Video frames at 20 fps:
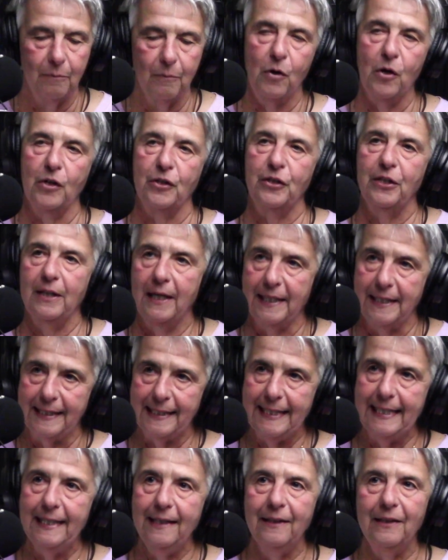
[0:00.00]
March
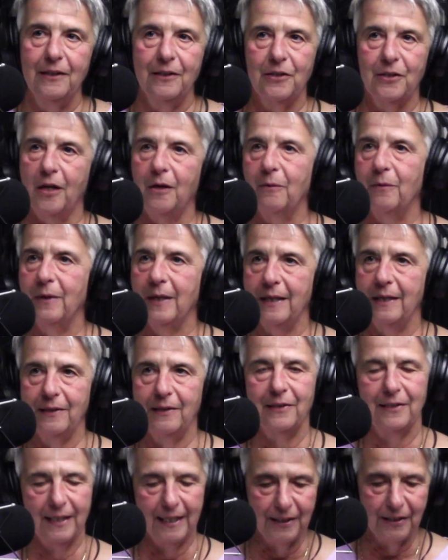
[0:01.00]
19th is
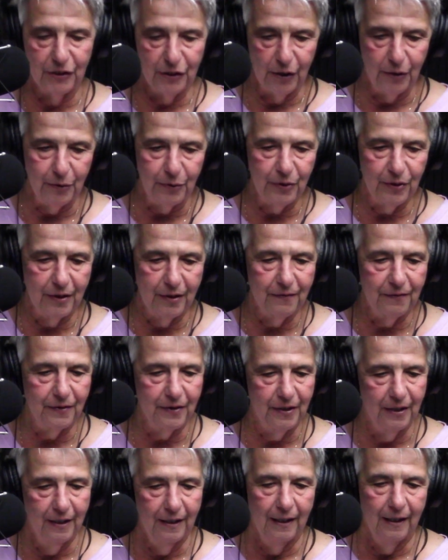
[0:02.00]
always St.
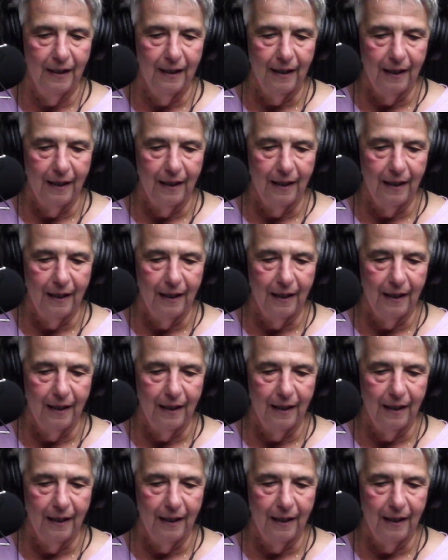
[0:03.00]
Joseph's. Yep.